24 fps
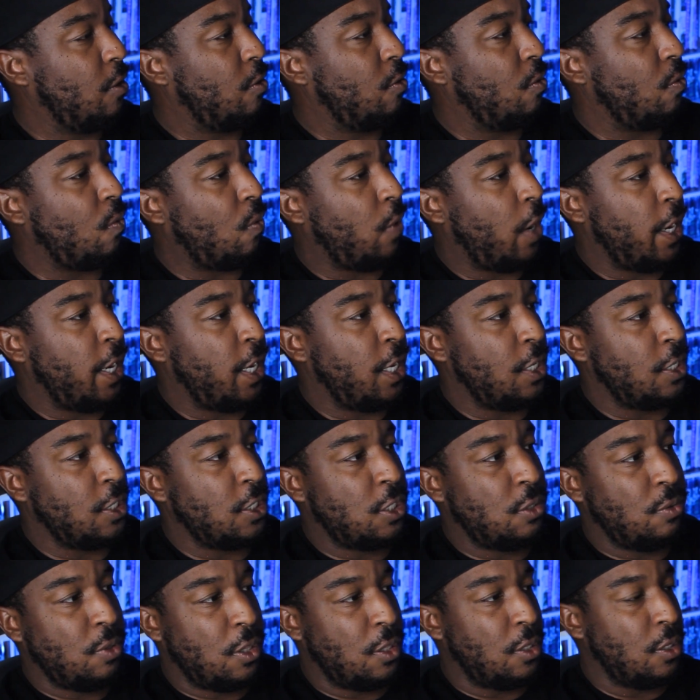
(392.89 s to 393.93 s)

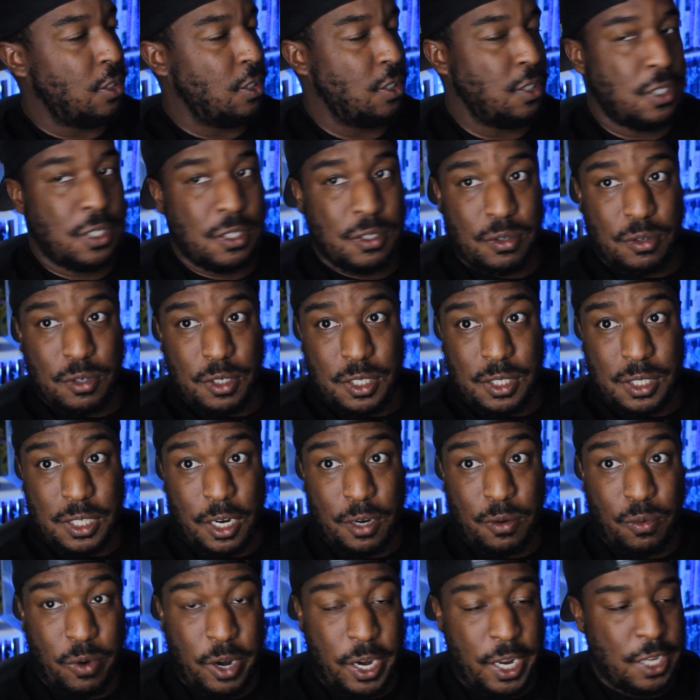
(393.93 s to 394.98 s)
range with the sort of
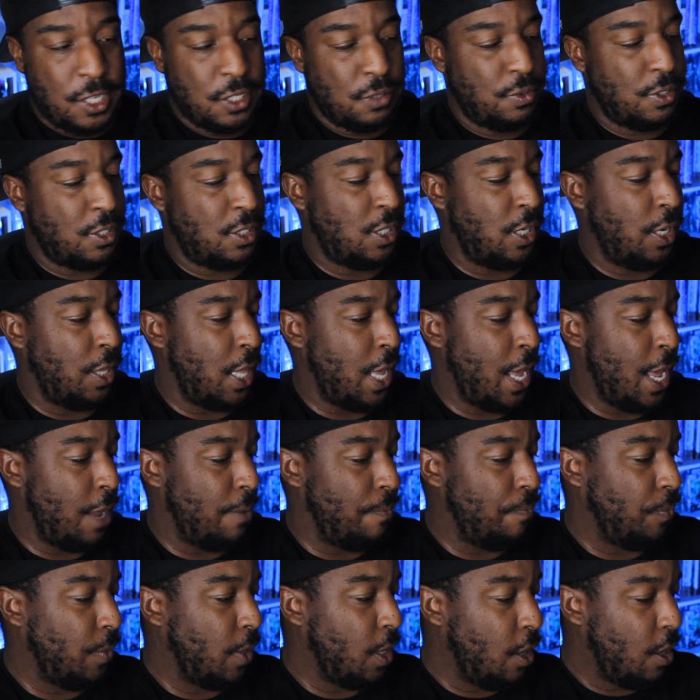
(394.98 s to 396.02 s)
sun rays. We see that.
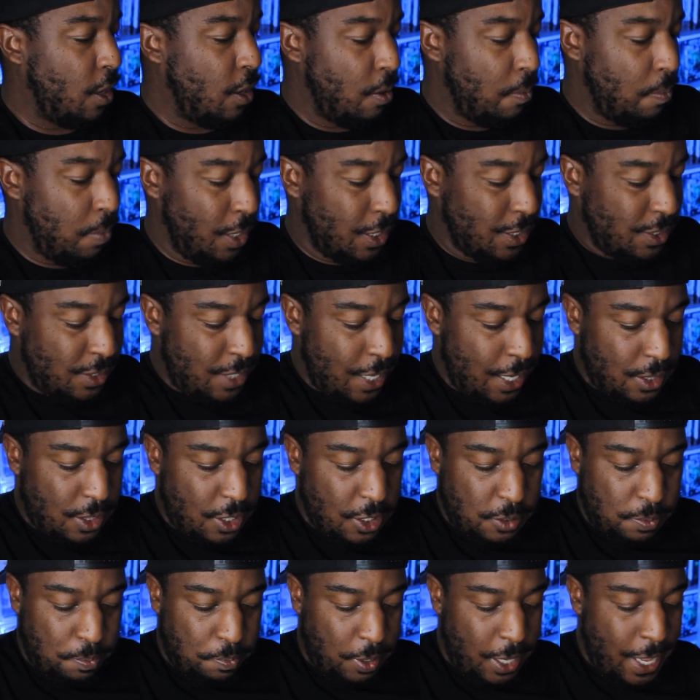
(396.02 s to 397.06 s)
But let's take
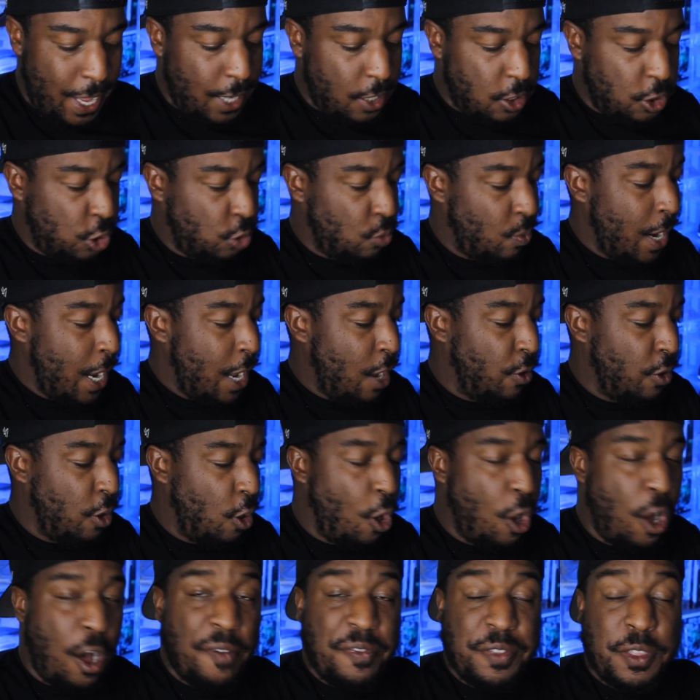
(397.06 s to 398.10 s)
this black shroud
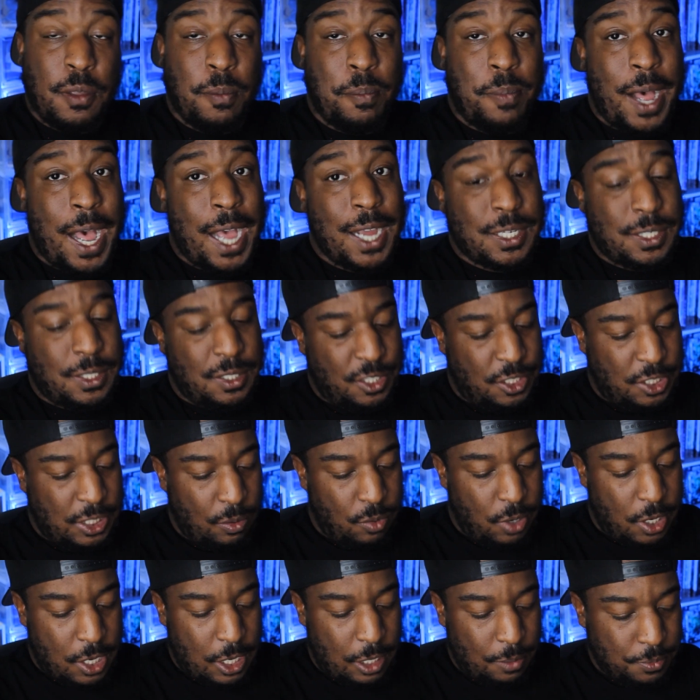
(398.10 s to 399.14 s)
off the box and see
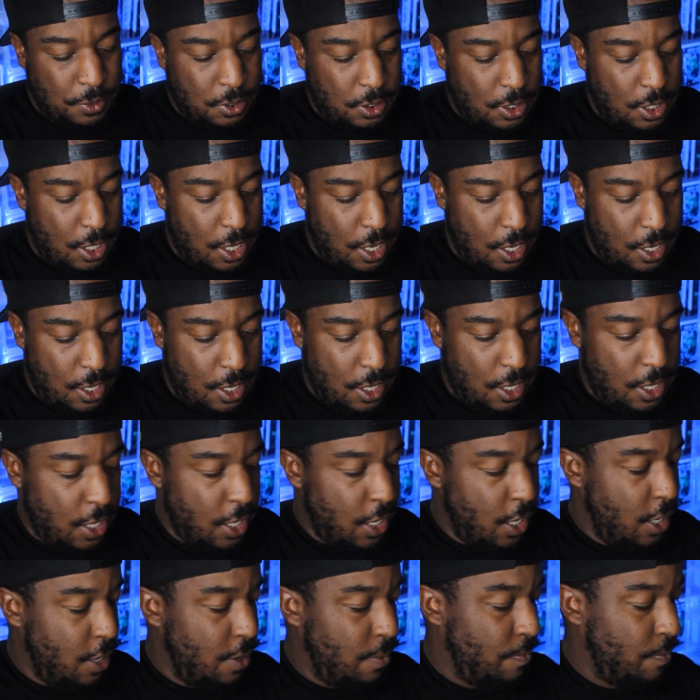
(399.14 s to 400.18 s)
what comes
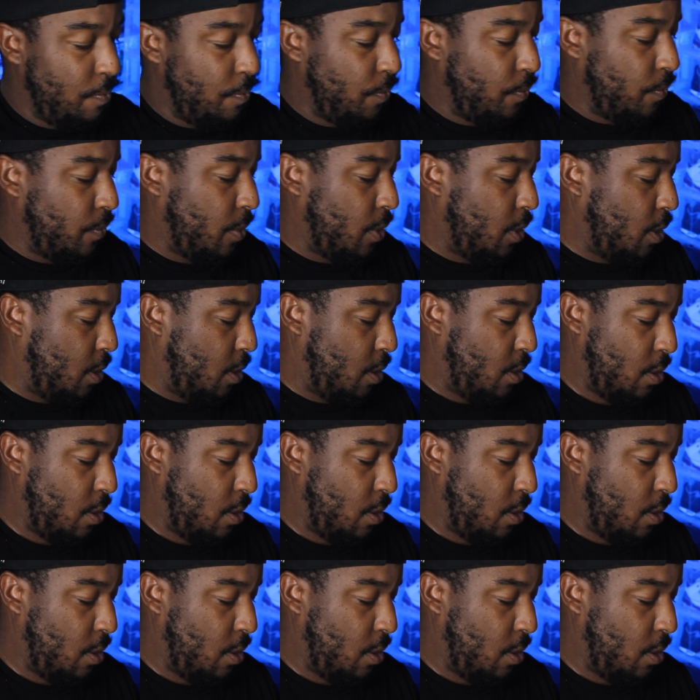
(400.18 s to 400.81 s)
in it.